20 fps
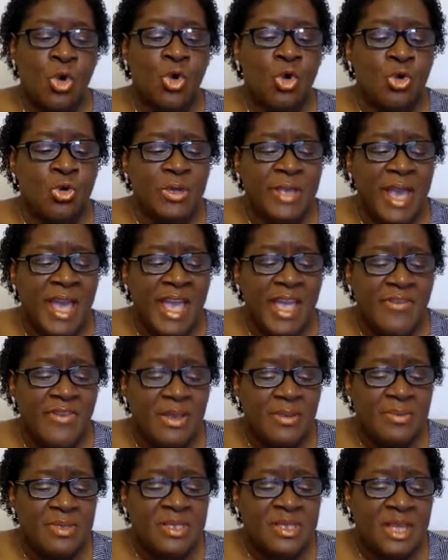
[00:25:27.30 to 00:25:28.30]
who gave
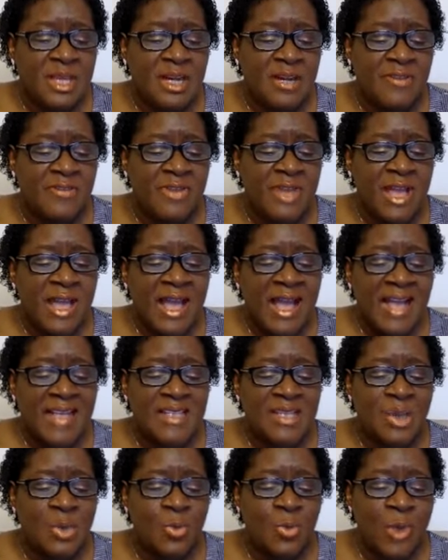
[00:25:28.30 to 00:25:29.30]
himself
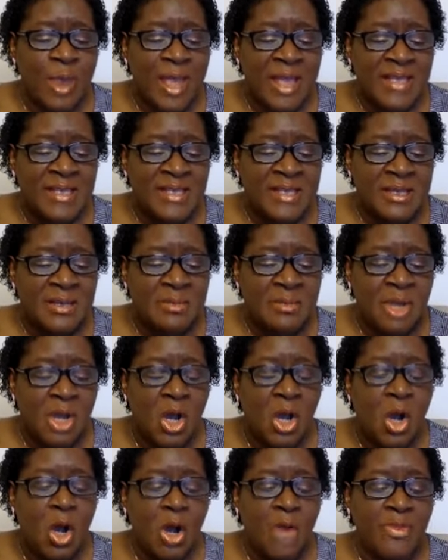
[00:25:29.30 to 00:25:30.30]
as a ransom
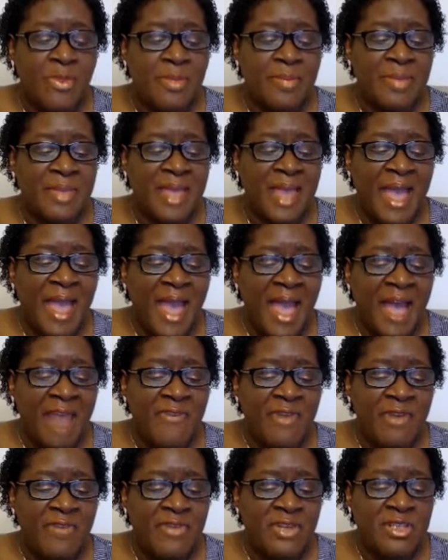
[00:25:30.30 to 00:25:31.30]
on the behalf
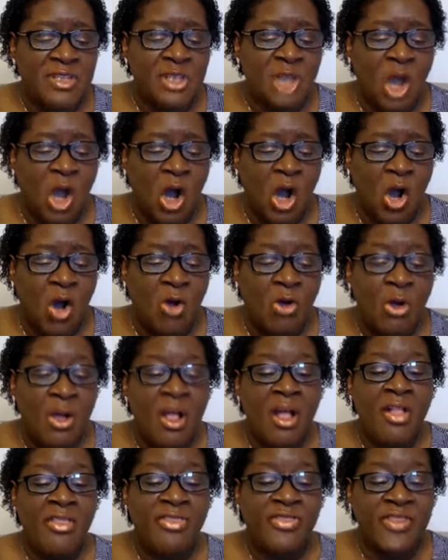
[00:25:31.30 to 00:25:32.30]
of us all,
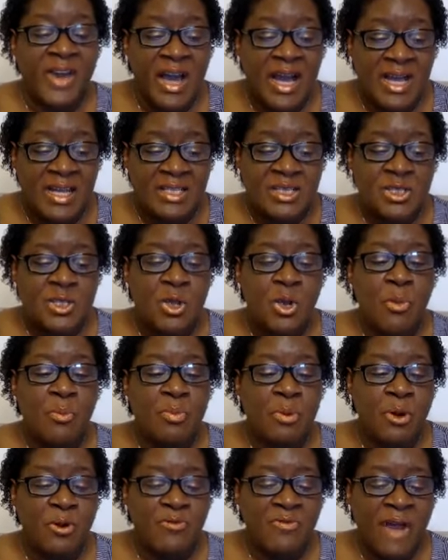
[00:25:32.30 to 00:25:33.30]
thus
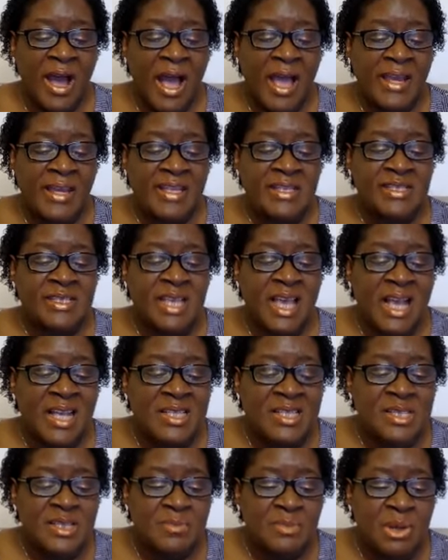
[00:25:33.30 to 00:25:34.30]
providing
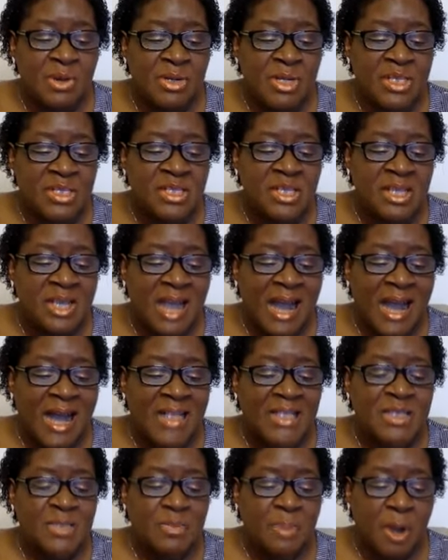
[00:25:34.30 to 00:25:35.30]
testimony to
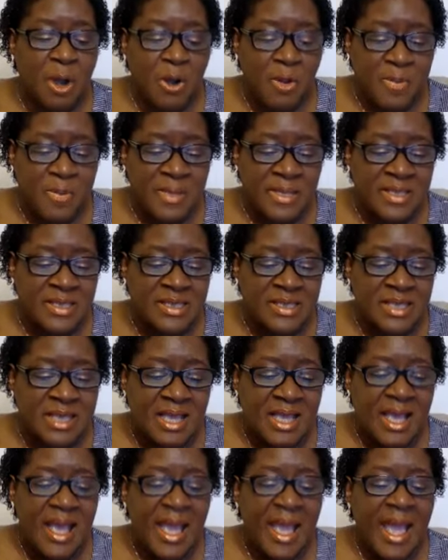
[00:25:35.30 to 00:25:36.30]
God's purpose
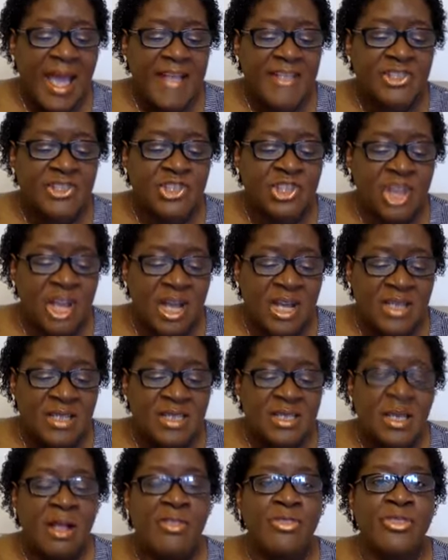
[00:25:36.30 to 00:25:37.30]
at
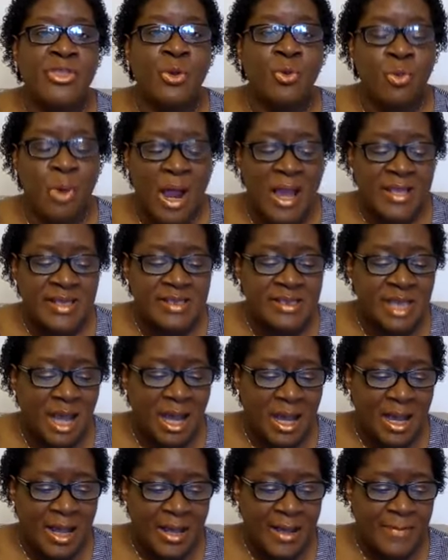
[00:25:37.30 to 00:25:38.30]
just the right
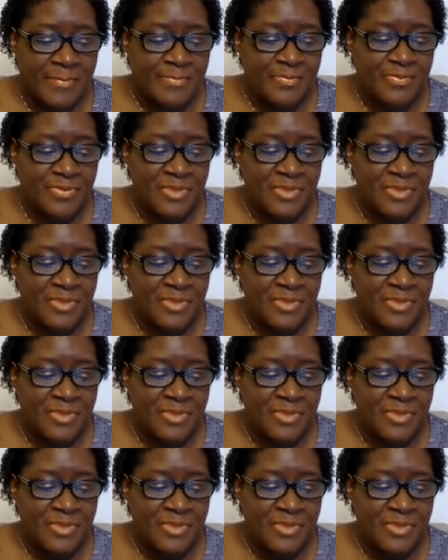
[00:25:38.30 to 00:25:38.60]
time.